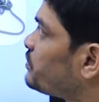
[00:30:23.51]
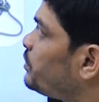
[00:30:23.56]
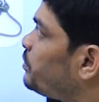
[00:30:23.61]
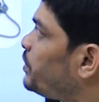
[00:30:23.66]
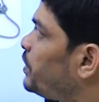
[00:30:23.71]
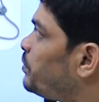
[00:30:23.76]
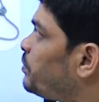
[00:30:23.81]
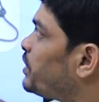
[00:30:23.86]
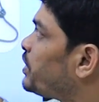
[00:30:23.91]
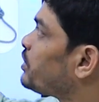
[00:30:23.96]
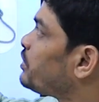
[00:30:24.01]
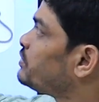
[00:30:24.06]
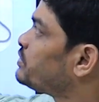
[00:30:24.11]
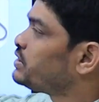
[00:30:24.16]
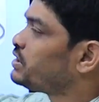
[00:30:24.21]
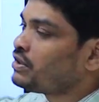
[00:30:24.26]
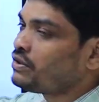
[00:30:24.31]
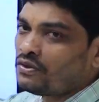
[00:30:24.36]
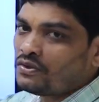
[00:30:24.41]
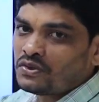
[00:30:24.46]
why people are
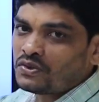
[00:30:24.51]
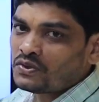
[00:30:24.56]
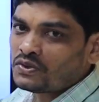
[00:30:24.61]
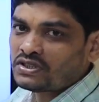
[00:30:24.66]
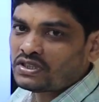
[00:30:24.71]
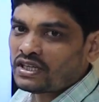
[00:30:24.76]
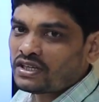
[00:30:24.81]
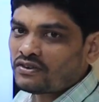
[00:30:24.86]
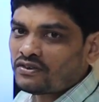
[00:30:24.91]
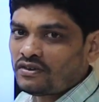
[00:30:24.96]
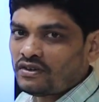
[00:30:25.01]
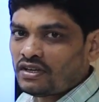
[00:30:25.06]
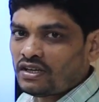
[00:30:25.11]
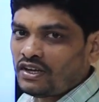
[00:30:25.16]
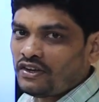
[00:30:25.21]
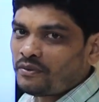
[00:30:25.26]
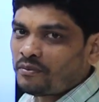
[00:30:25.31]
using Guntur chain only.